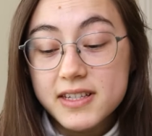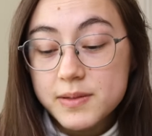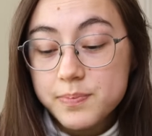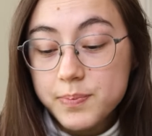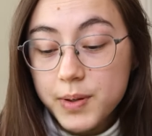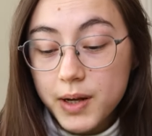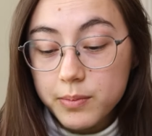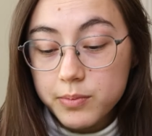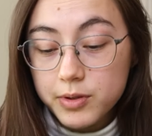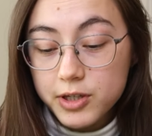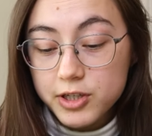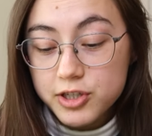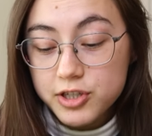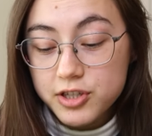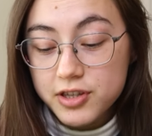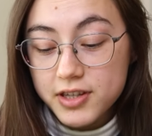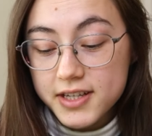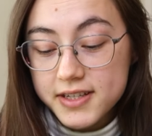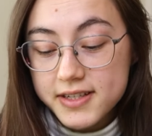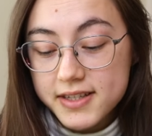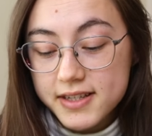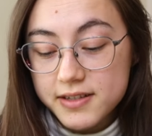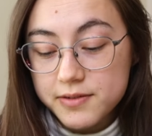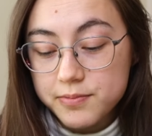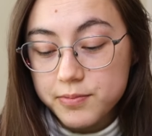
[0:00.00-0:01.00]
it's published,
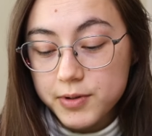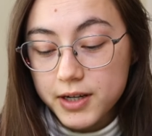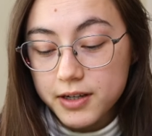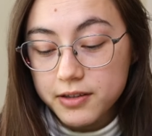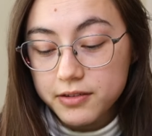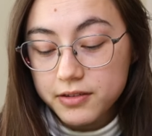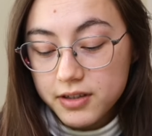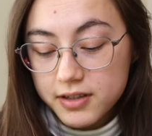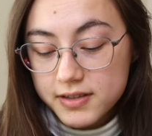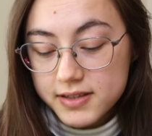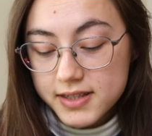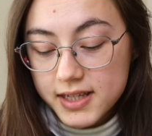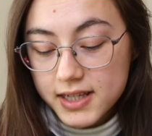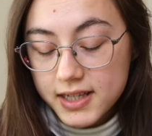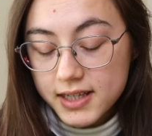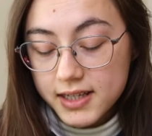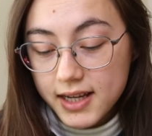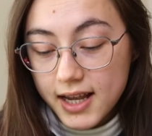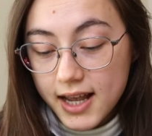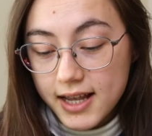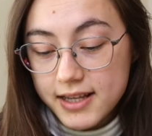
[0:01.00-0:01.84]
this is what it looks like.